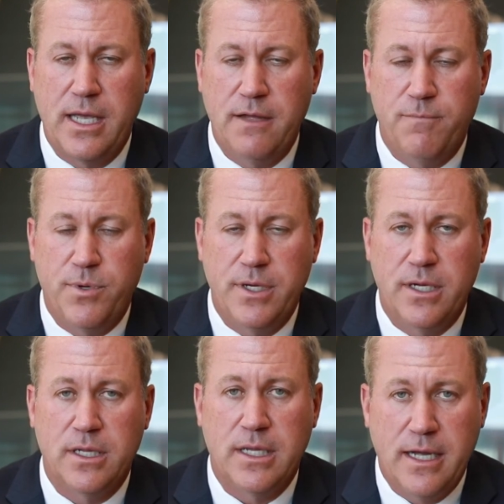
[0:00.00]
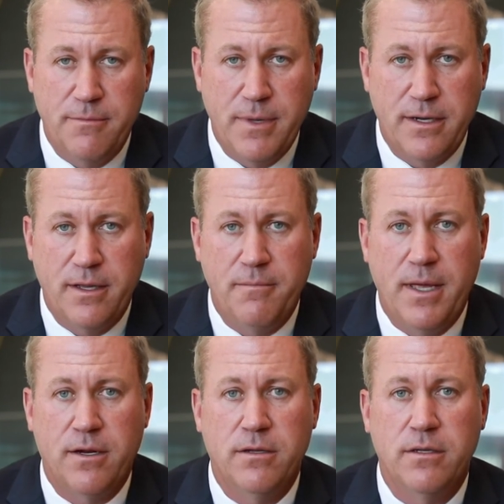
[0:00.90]
had put in a lot of metal on
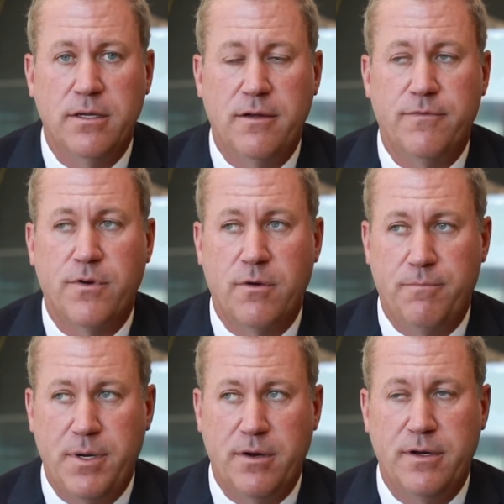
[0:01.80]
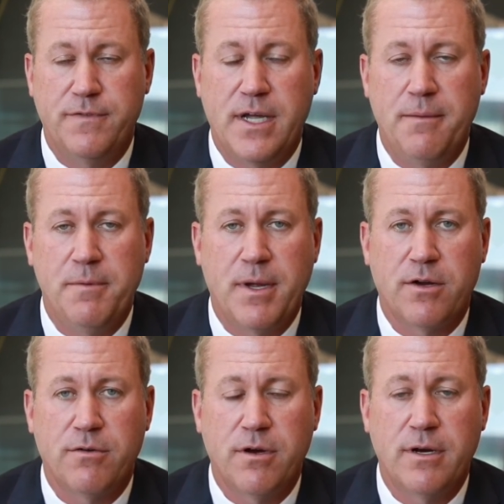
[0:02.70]
metal for a period of time in my
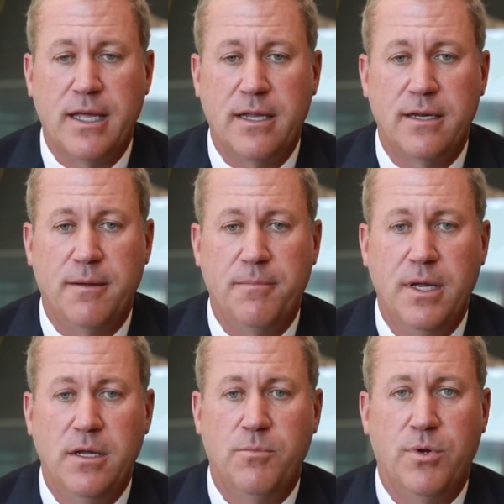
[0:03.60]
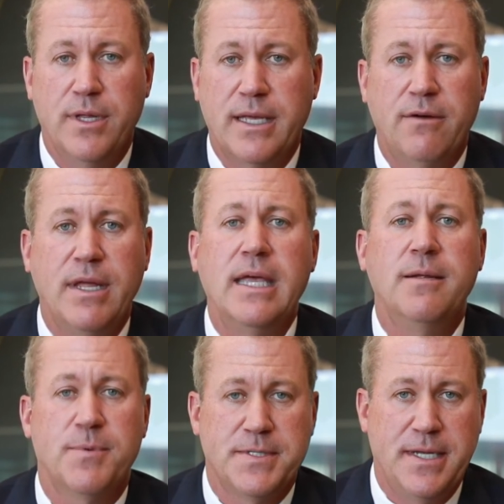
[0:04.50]
career, and I ended up pulling out
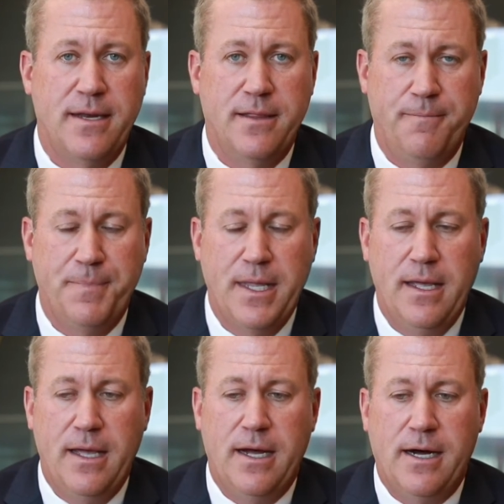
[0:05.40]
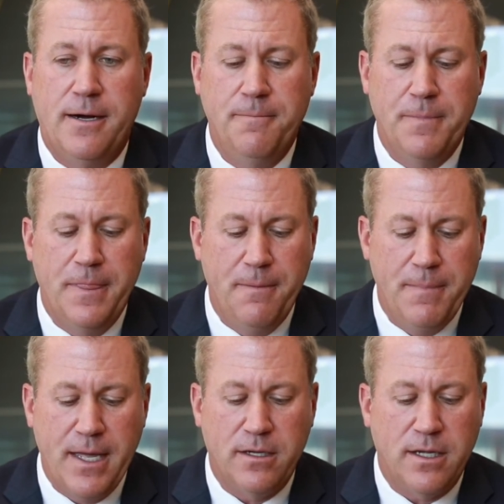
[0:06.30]
80% of them. The
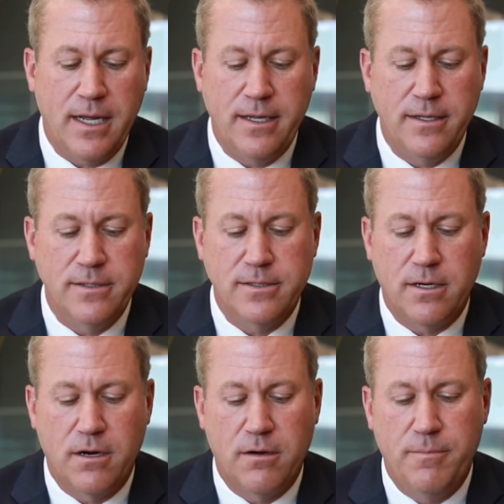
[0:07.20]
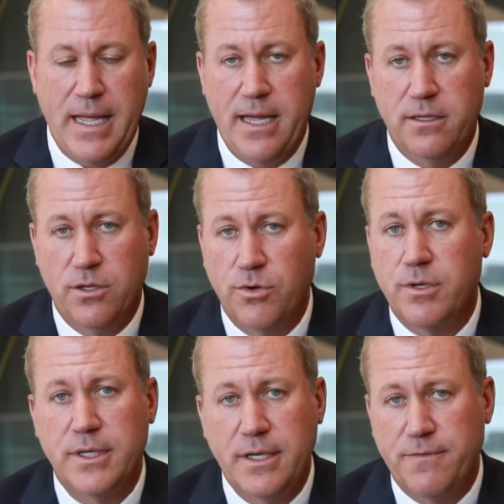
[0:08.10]
metal ions are bad
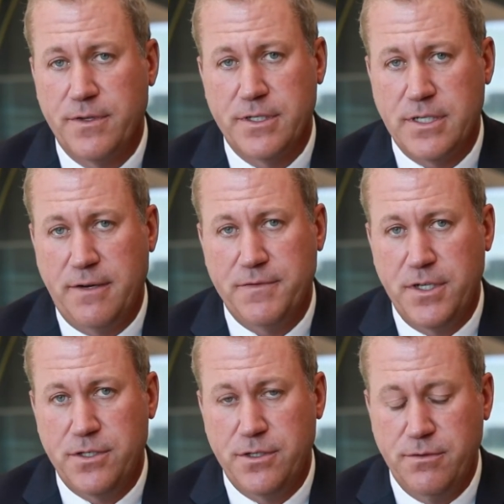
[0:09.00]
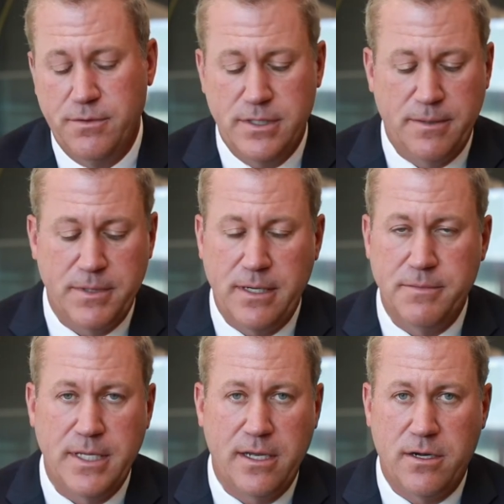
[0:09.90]
locally for the soft tissue.
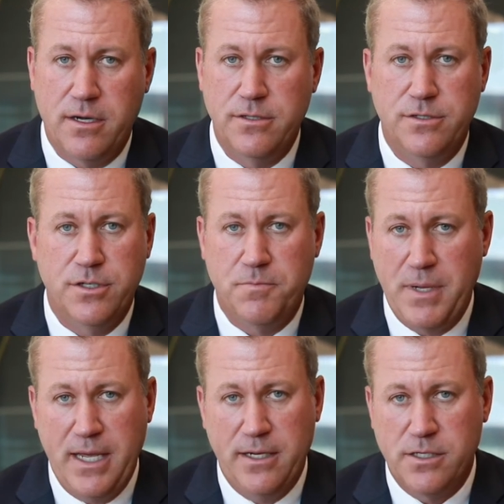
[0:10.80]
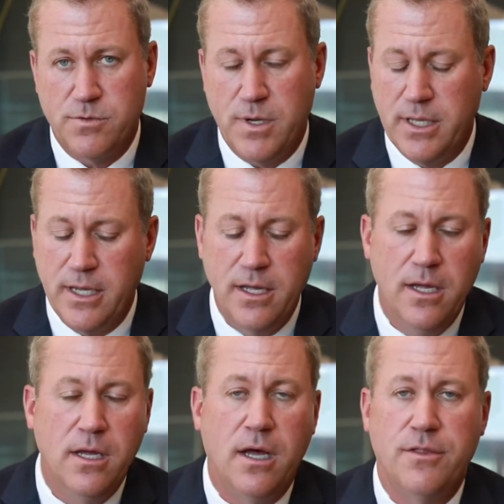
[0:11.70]
Sometimes they cause just pain and swelling.
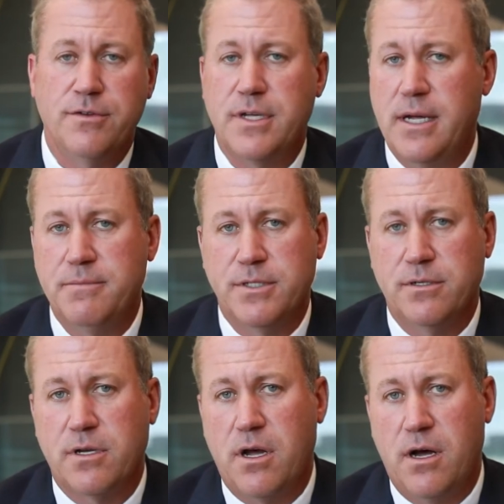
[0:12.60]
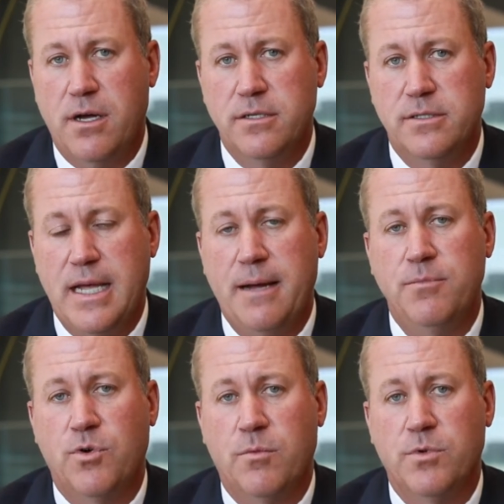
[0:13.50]
Other times it'll cause
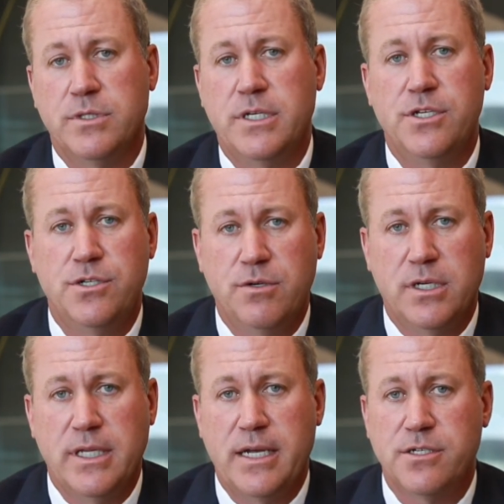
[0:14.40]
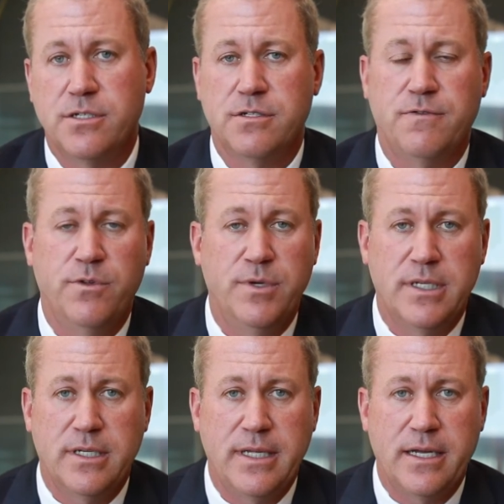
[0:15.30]
abnormal tissue collections,
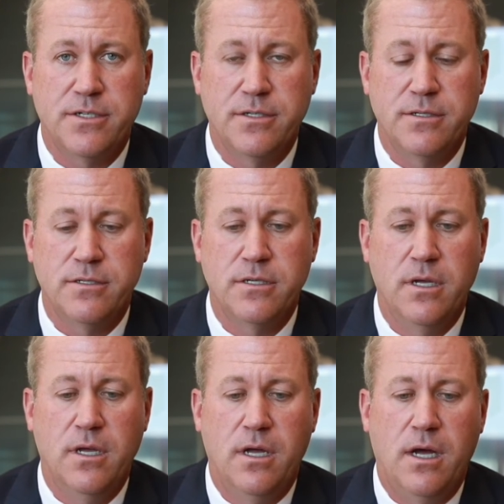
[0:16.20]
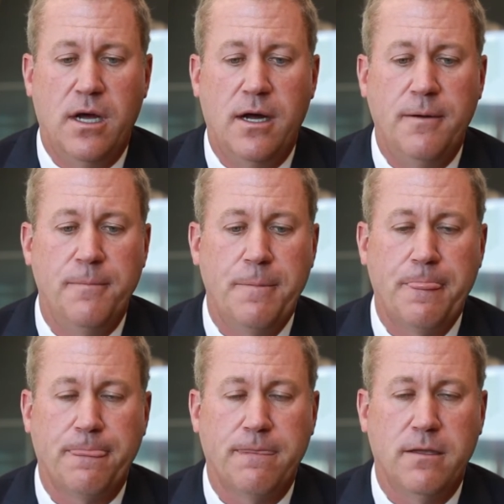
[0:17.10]
fluid collections,
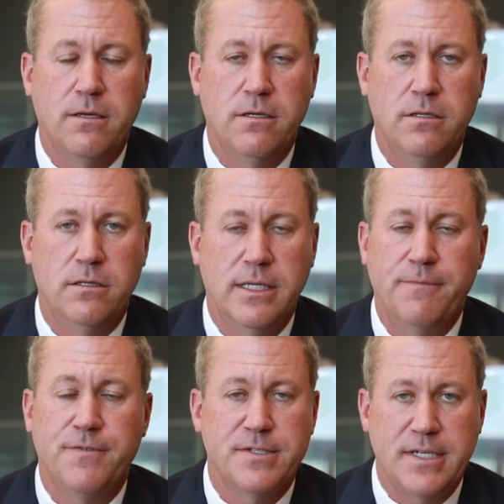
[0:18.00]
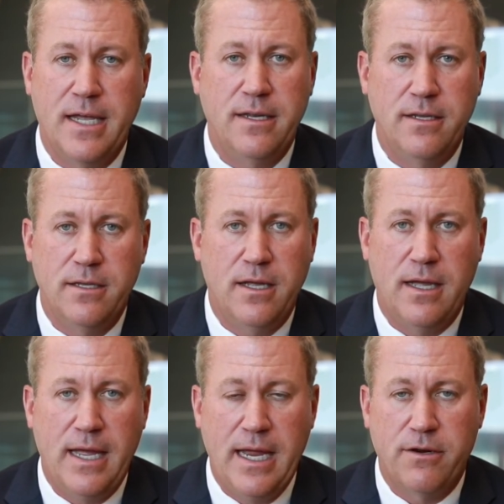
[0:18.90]
lymphocyte
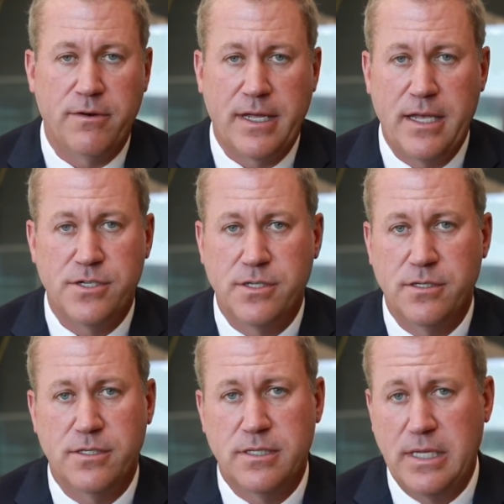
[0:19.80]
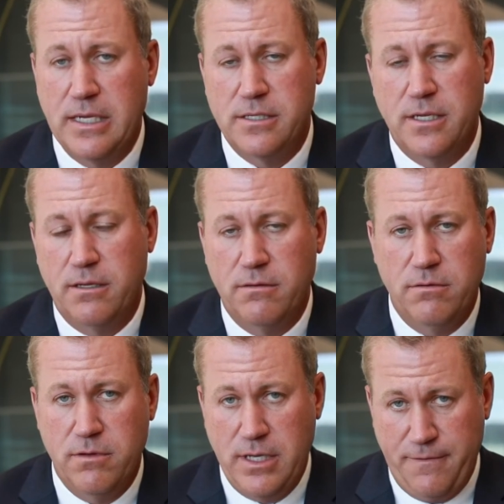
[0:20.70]
aggregations, things
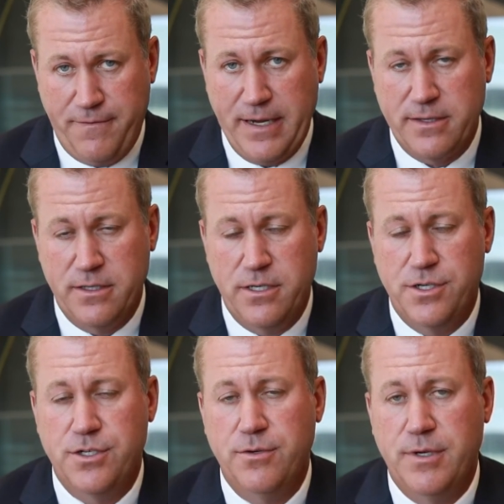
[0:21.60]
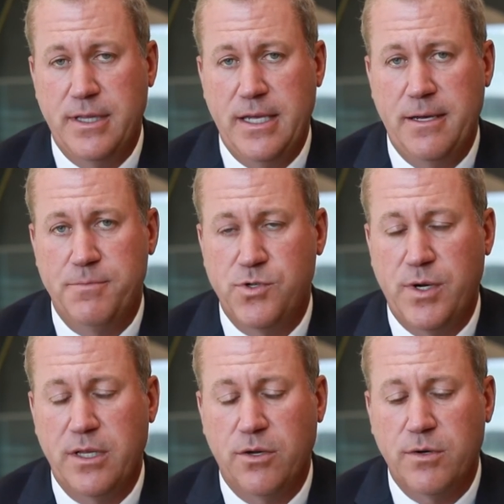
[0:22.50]
that affect the tissue and the hip
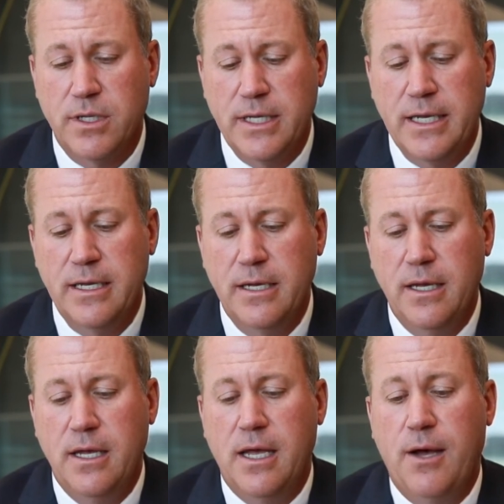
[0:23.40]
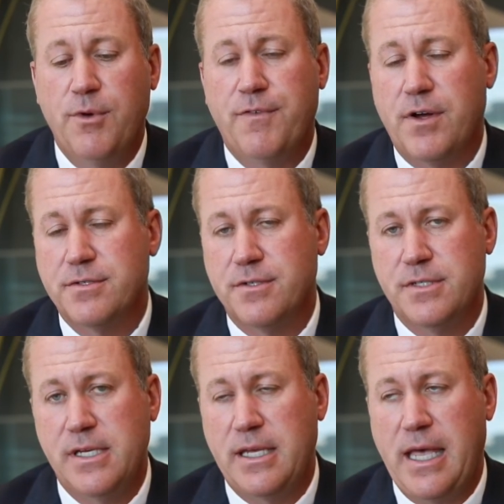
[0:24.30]
joint locally. We've also
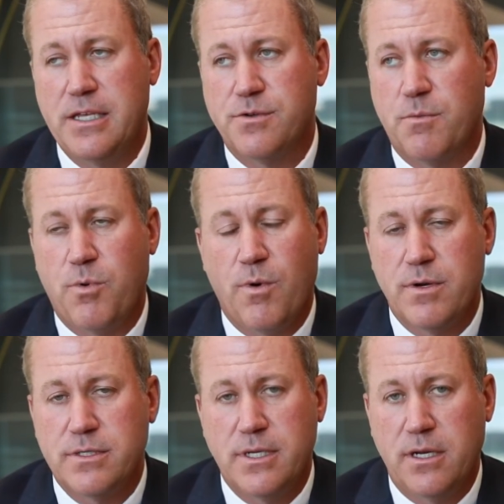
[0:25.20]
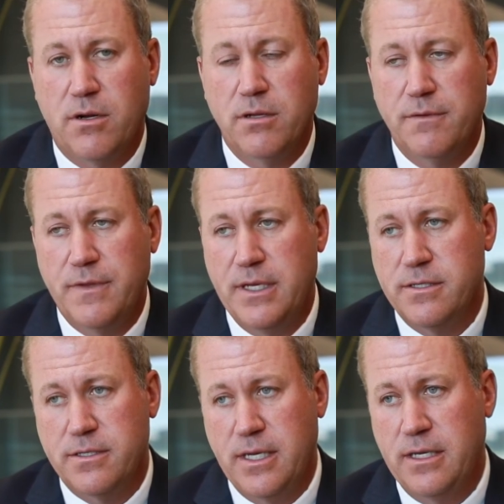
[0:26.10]
seen case reports and all of
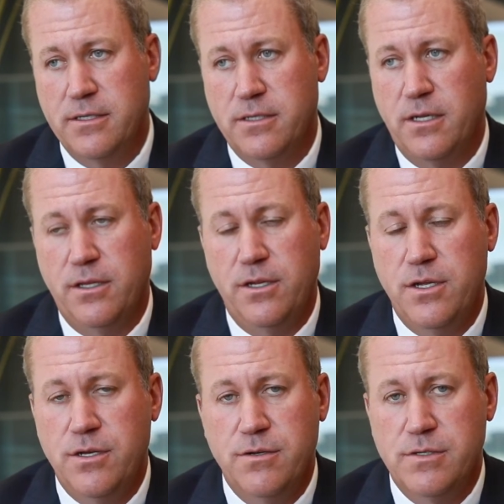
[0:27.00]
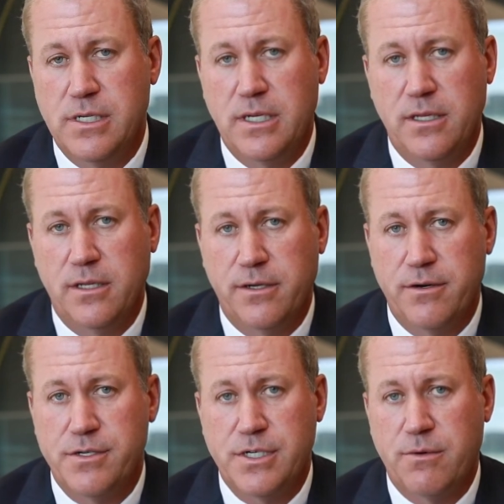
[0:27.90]
these things on the news and in the
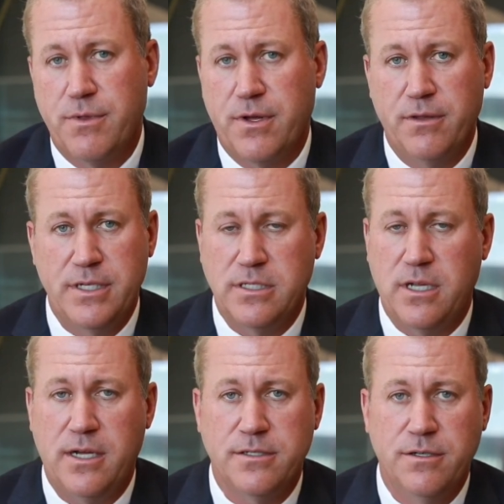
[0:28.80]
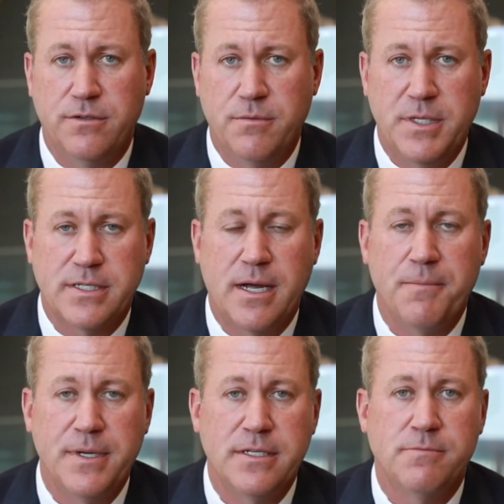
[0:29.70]
literature with all these lawsuits from these
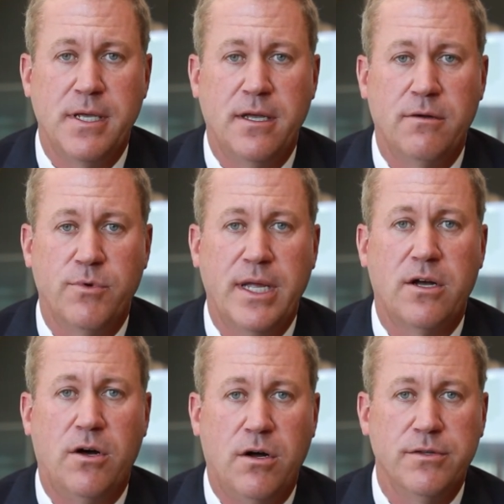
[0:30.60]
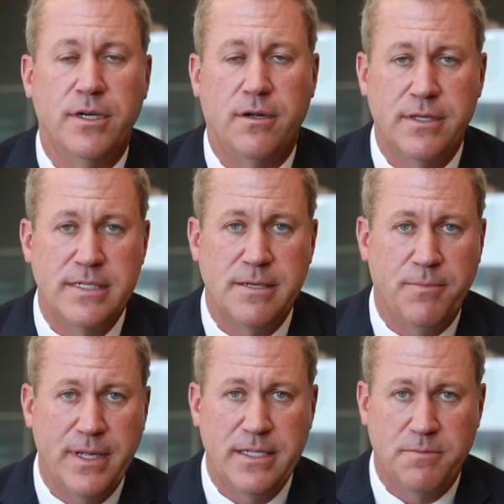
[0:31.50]
companies being recalled and all these
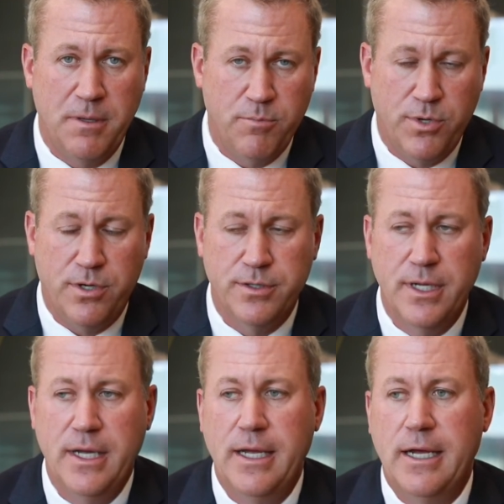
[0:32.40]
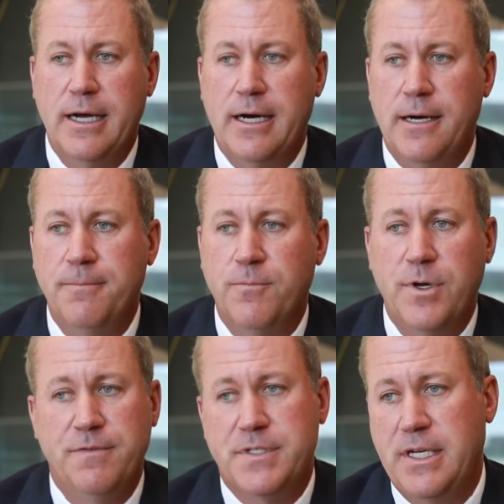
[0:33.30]
implants being pulled.
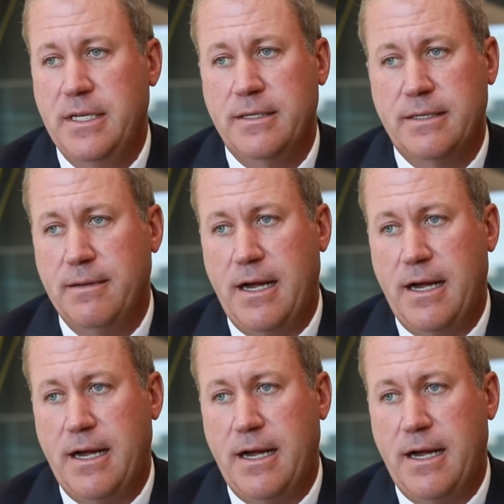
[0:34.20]
I've seen